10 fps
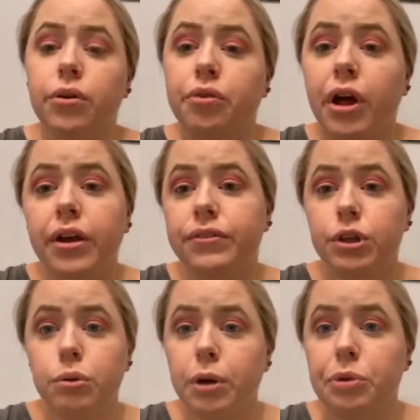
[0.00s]
fall of
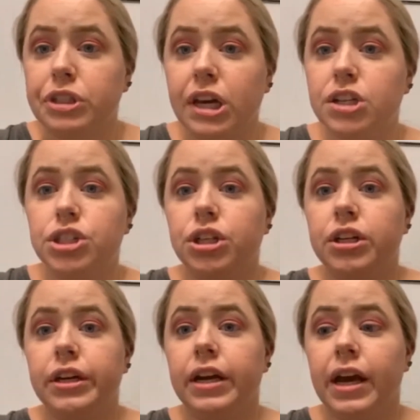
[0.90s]
their
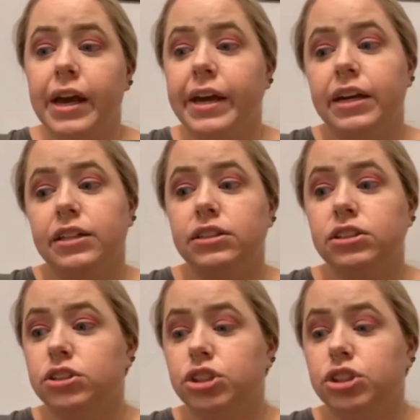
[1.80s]
reputation and